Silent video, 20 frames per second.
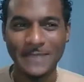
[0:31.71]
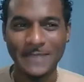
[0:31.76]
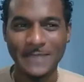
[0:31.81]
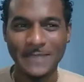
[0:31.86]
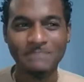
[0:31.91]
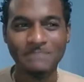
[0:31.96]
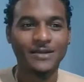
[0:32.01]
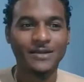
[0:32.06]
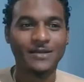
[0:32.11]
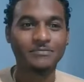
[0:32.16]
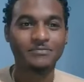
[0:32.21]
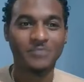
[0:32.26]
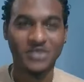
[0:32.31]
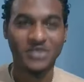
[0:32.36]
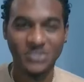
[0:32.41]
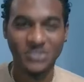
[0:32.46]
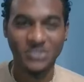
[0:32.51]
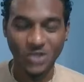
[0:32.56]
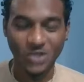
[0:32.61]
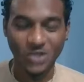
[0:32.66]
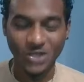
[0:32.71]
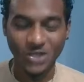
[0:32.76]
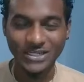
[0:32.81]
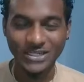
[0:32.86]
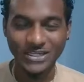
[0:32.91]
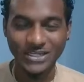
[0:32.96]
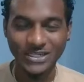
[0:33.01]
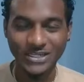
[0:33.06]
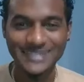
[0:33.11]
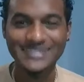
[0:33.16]
Um, but
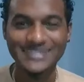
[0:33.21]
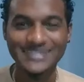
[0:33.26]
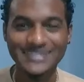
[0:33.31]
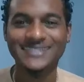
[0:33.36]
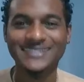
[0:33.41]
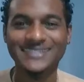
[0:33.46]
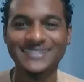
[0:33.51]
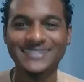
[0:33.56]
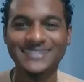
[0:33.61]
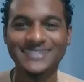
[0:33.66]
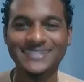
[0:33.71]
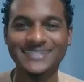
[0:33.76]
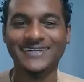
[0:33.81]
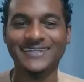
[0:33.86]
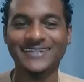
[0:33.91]
nonetheless, uh,